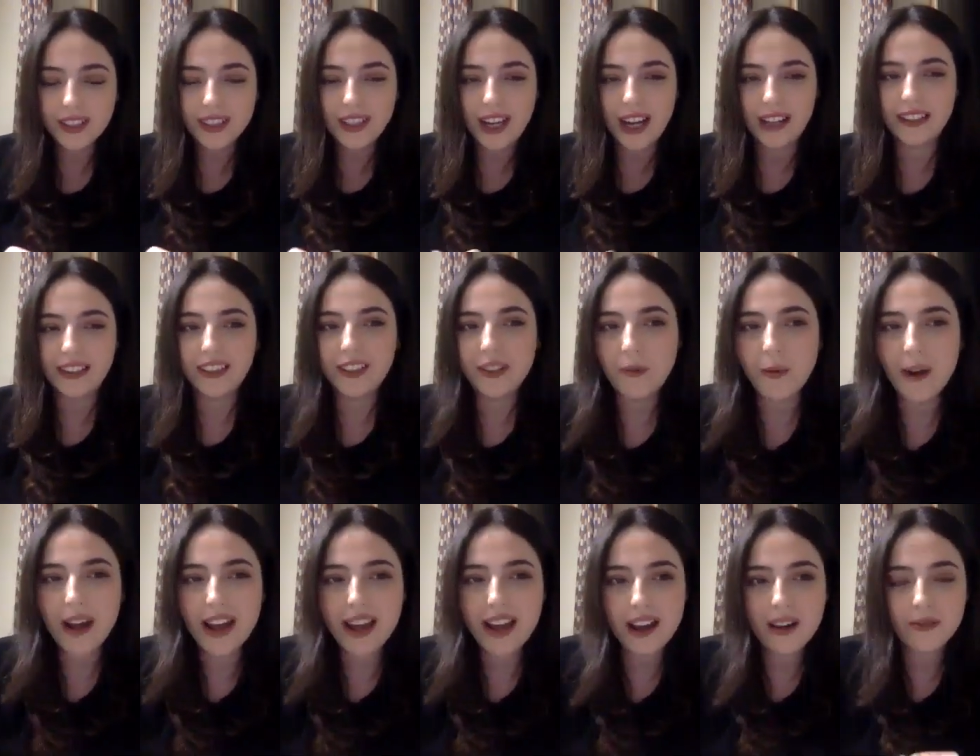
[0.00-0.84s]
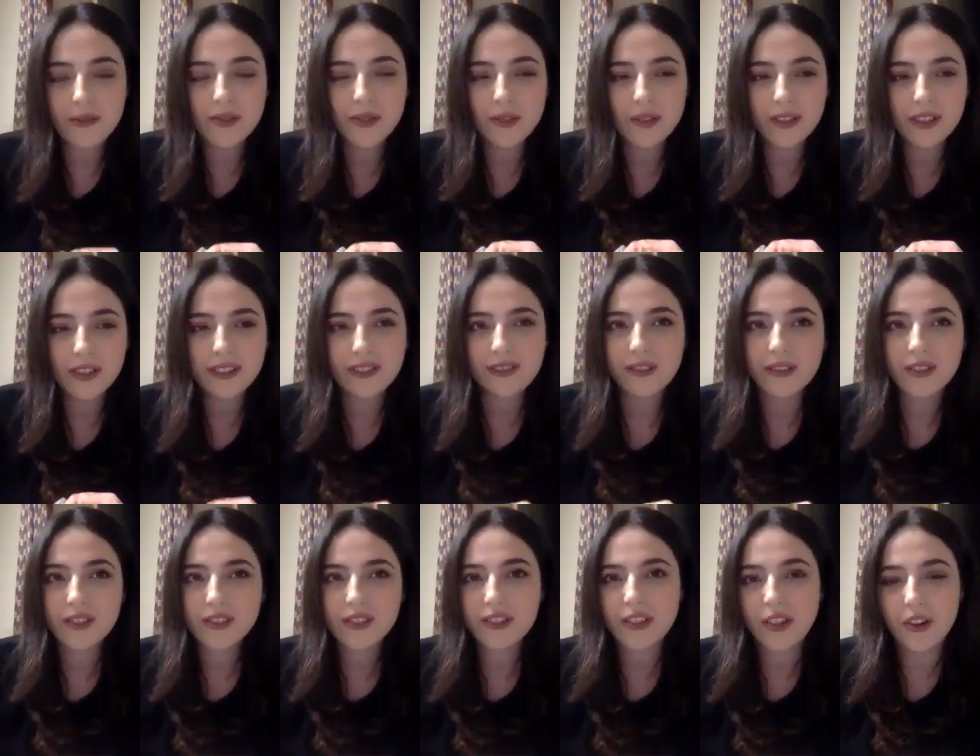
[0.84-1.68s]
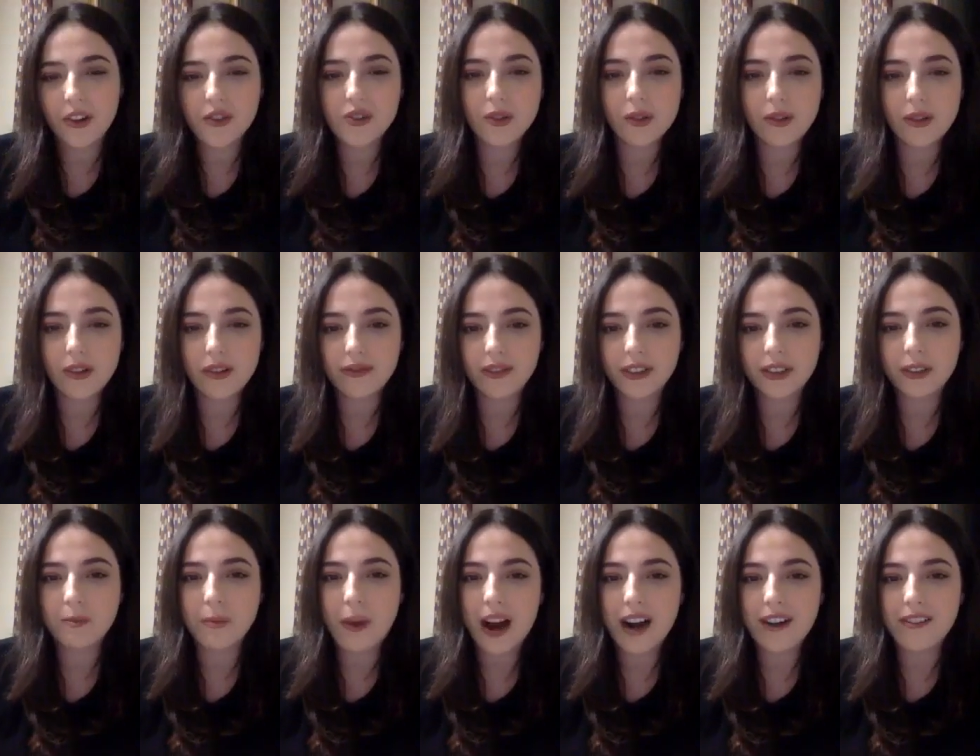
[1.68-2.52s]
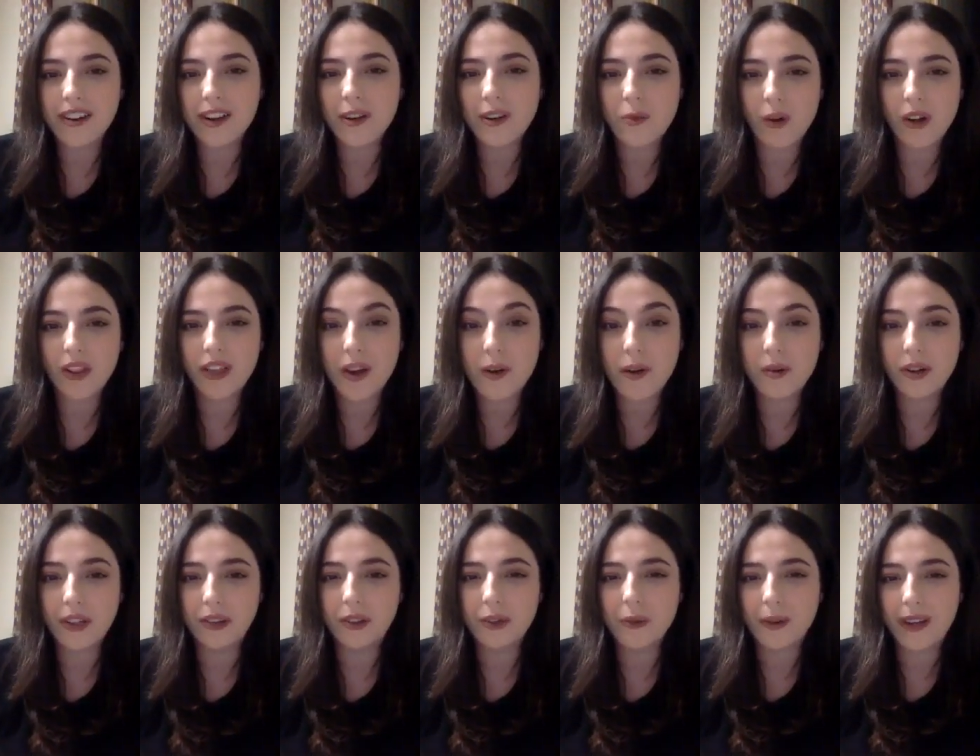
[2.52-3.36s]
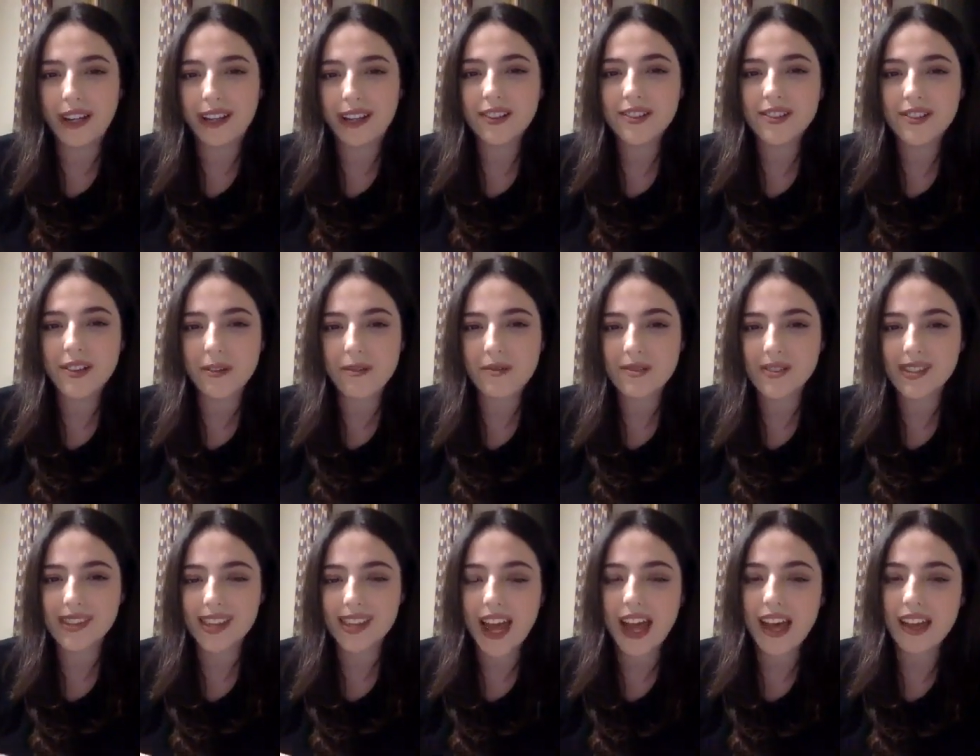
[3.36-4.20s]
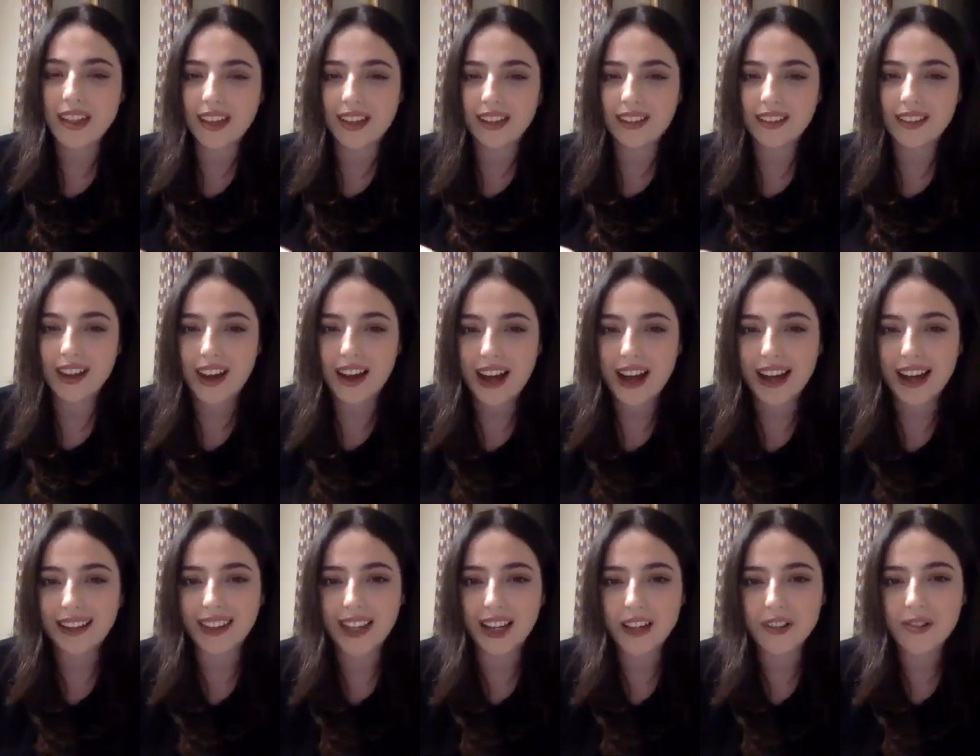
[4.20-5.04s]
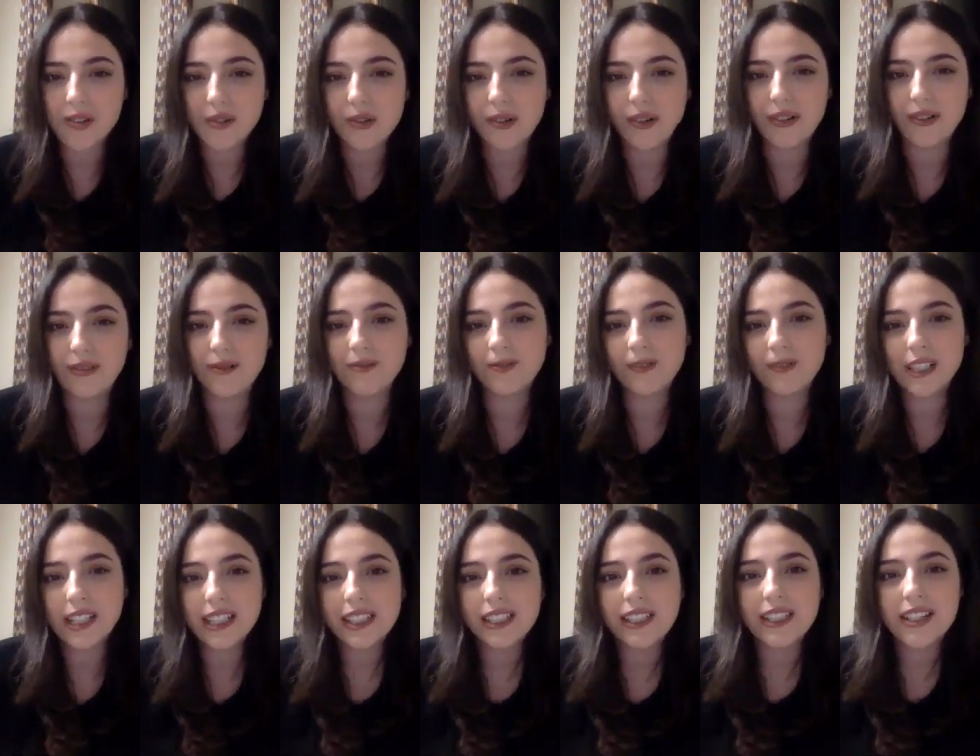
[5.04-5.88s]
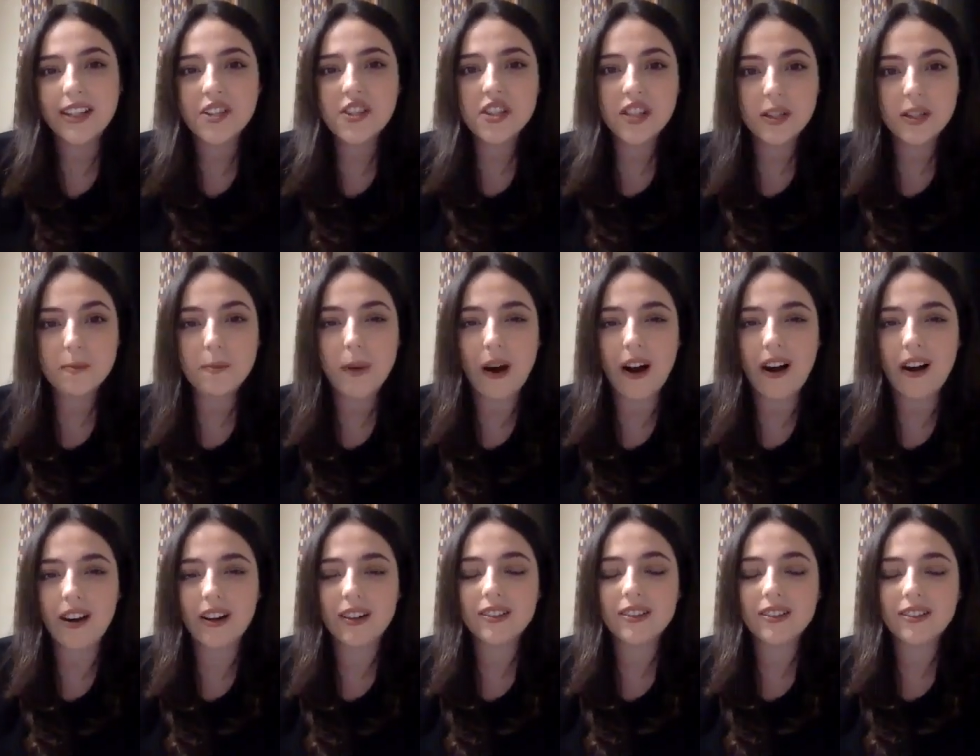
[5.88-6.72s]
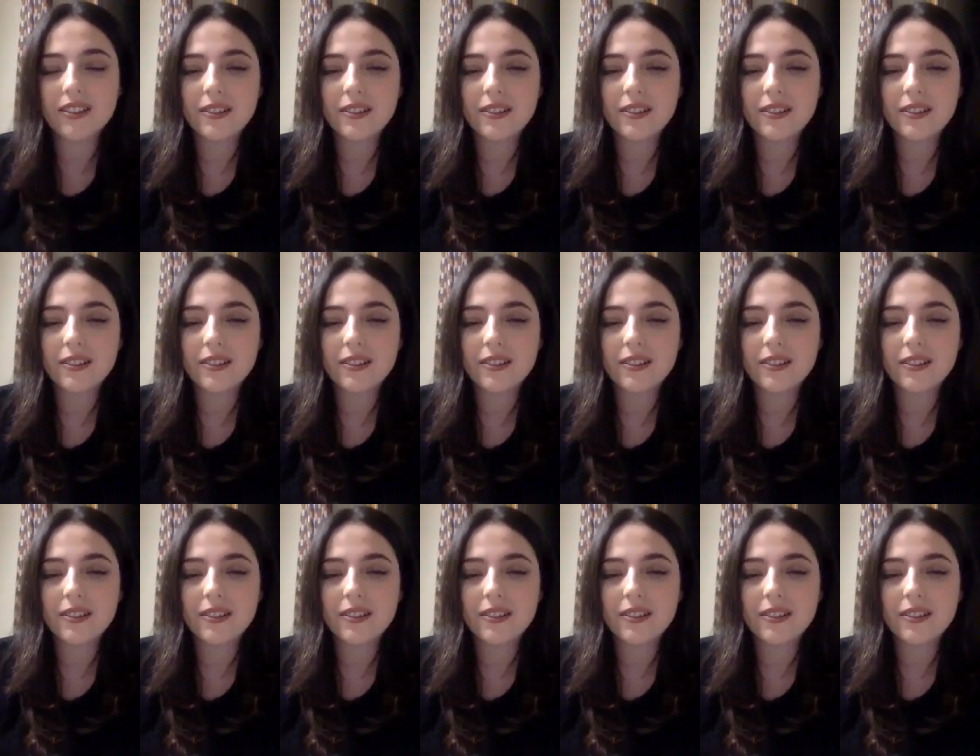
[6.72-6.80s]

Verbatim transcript: And in a way, I was, you know, sort of admiring what they were doing. So it was there that I had that sort of spark